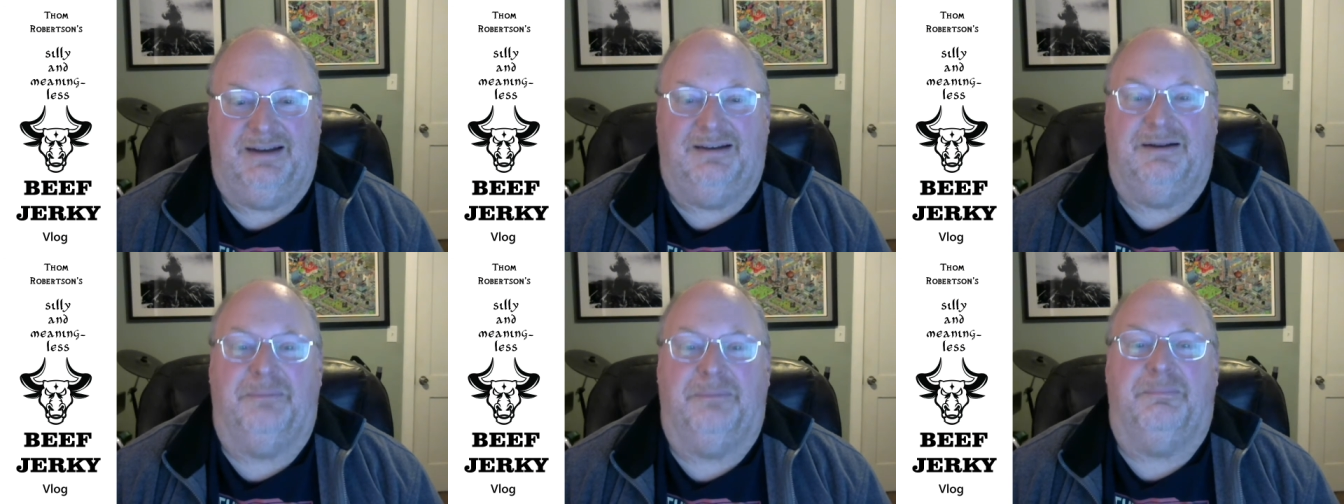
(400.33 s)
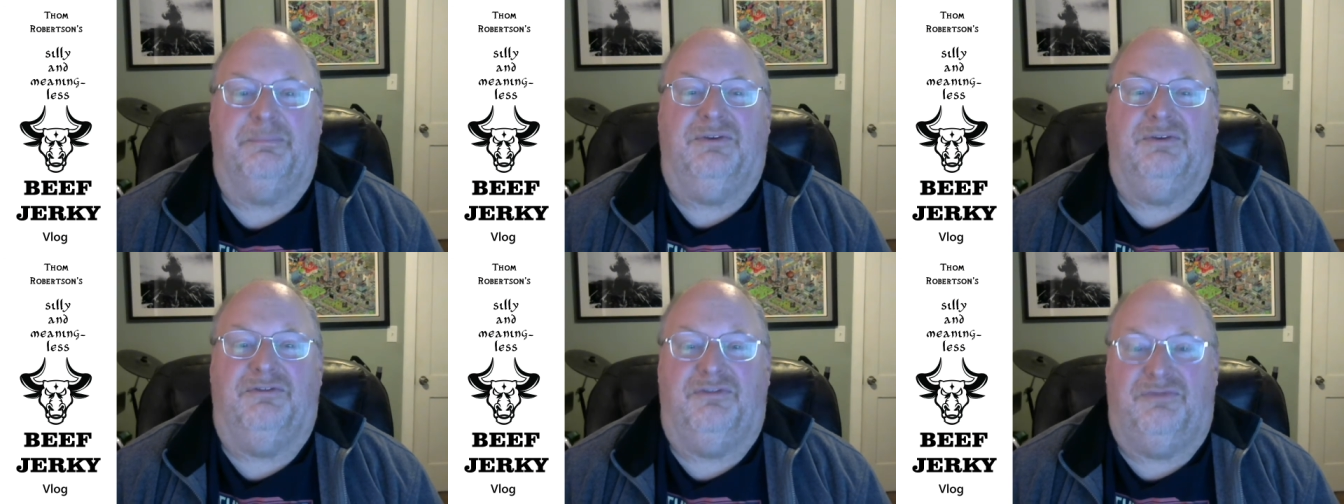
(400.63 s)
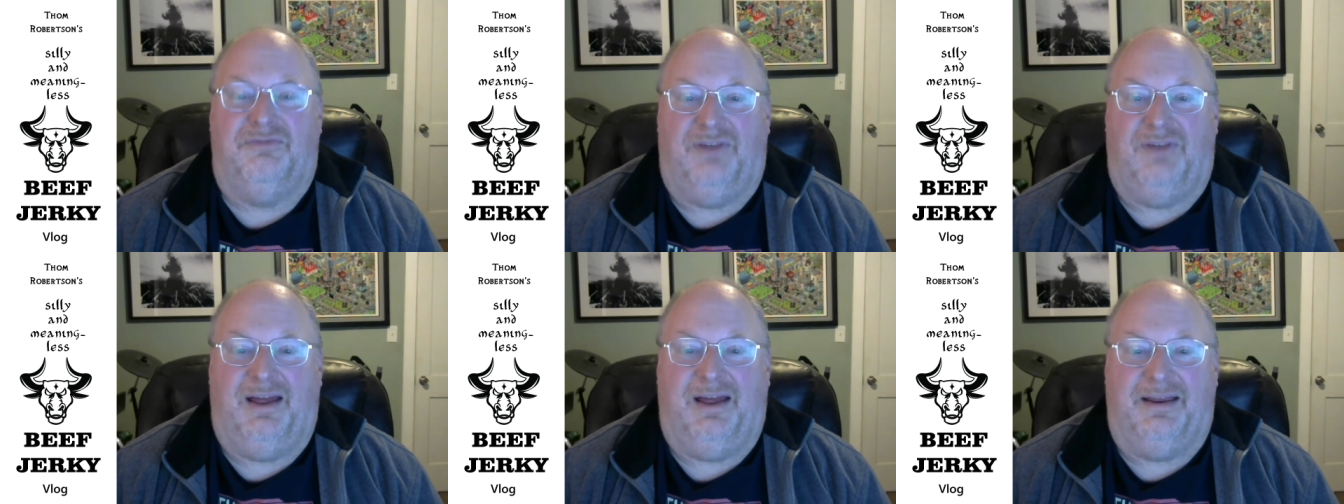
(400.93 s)
it up and
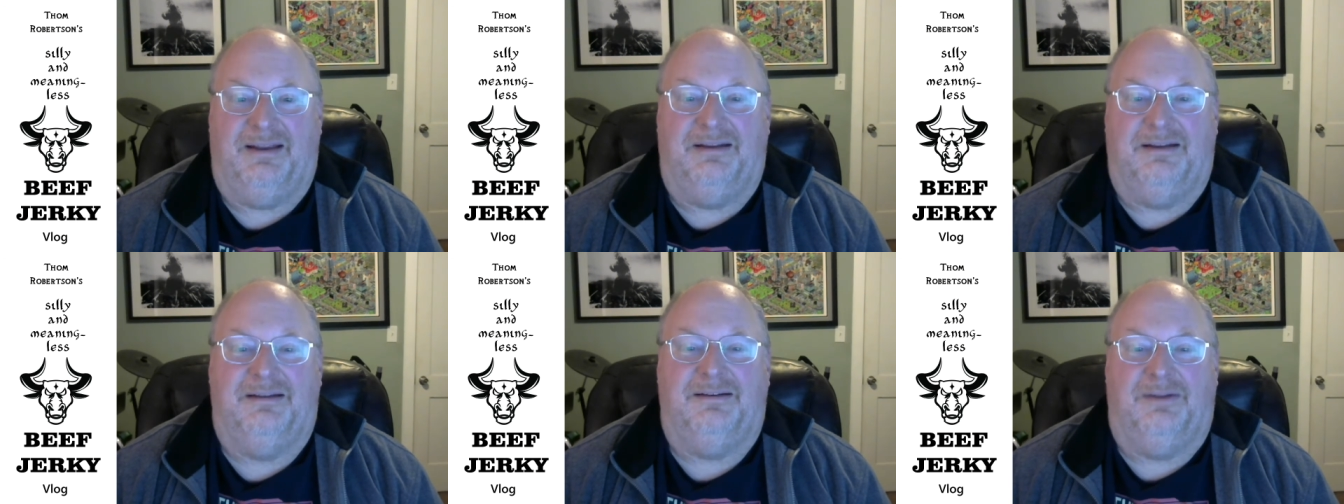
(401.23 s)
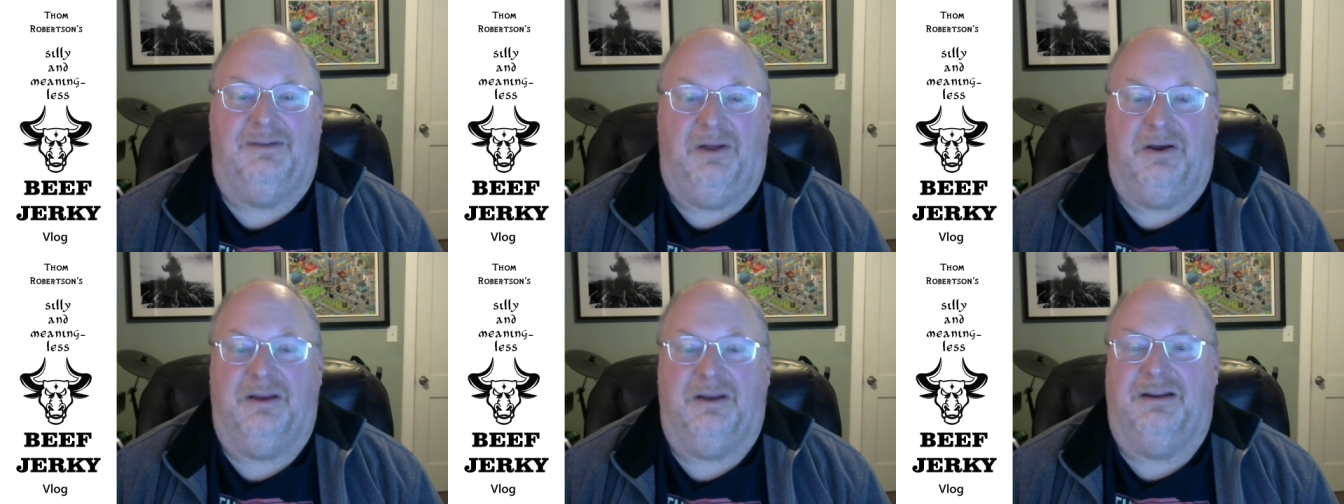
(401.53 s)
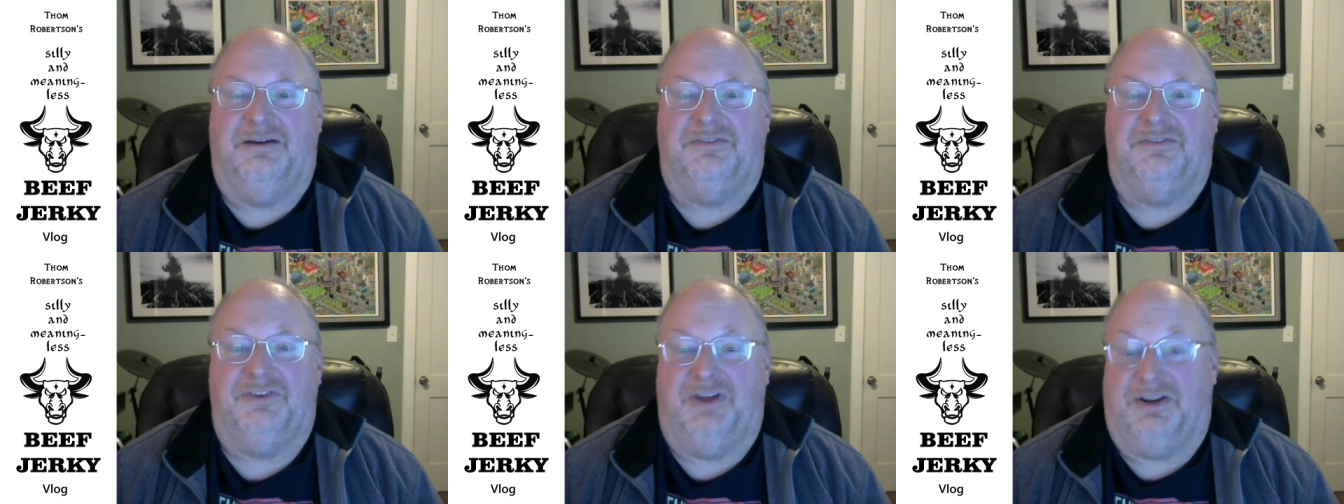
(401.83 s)
fly it long
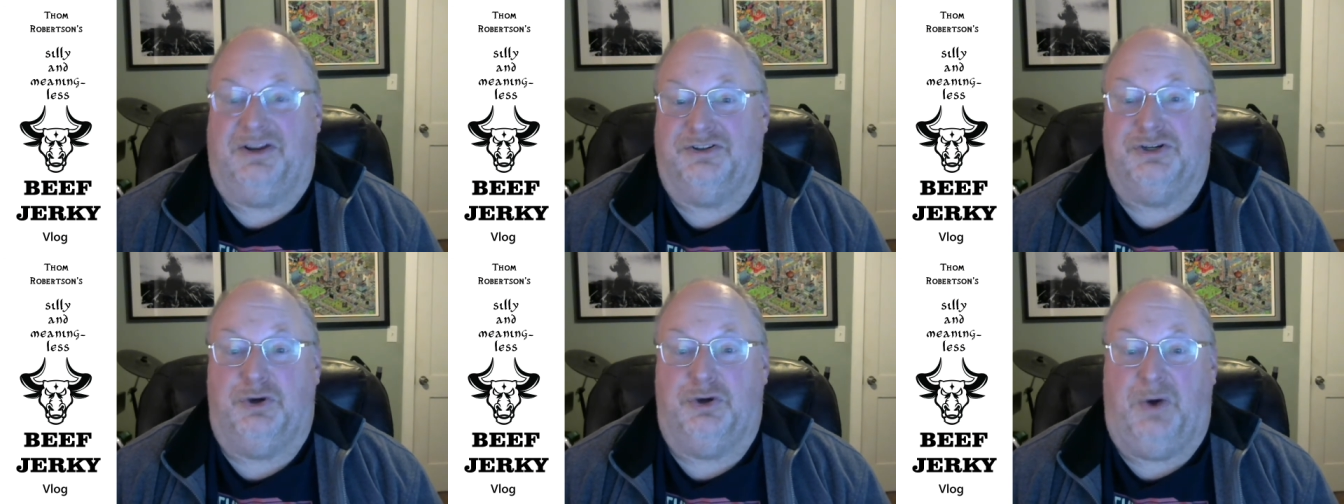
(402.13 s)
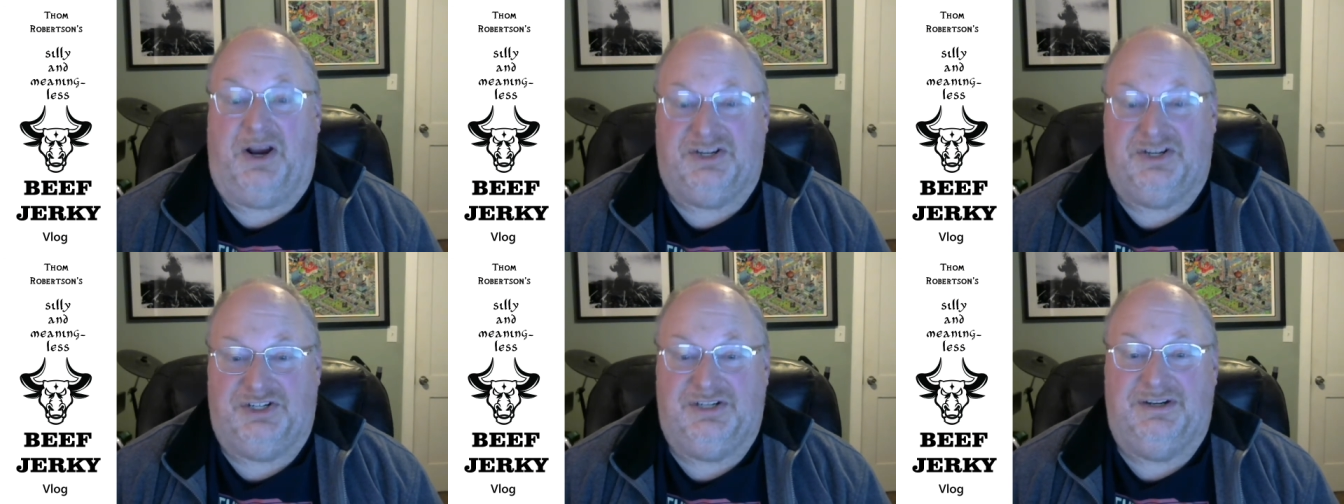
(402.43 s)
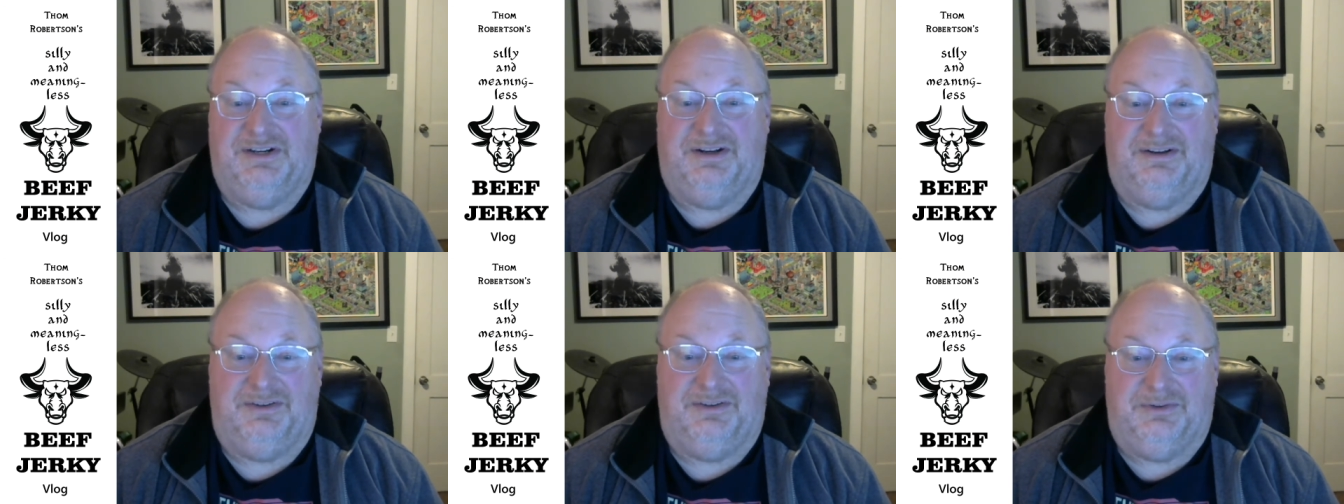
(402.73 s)
enough to actually crash
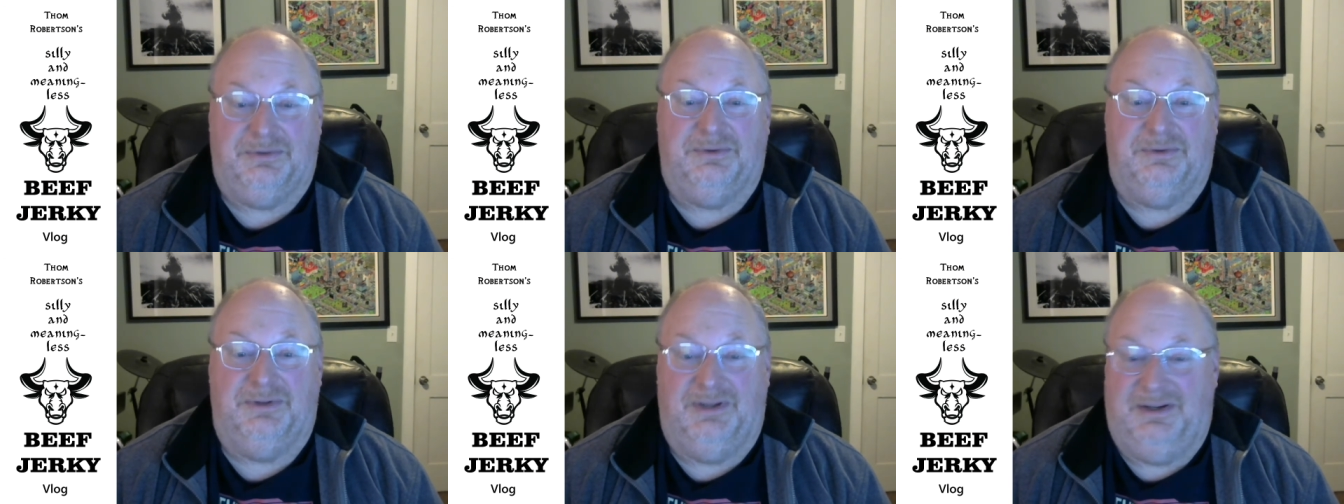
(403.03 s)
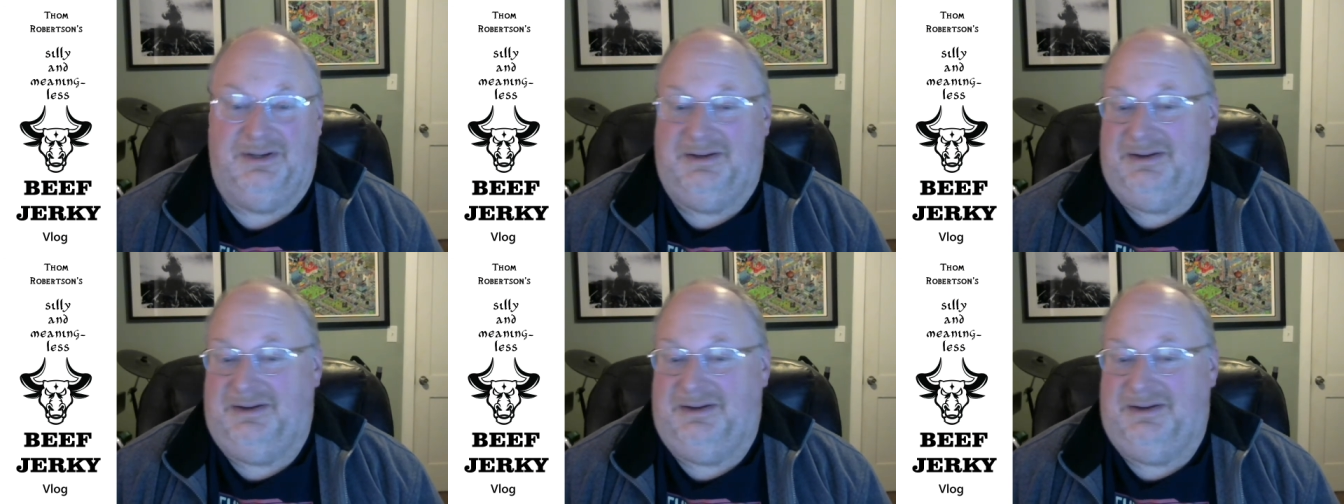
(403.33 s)
it into